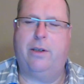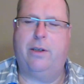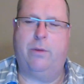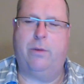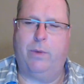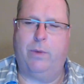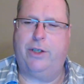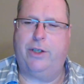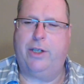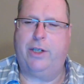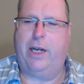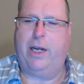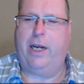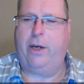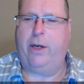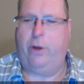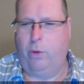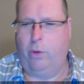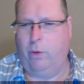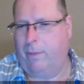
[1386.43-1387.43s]
in which
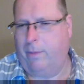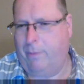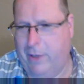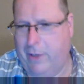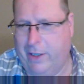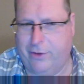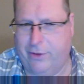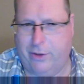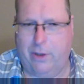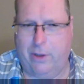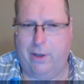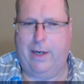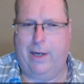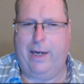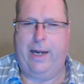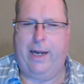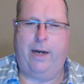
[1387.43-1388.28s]
a new oppressor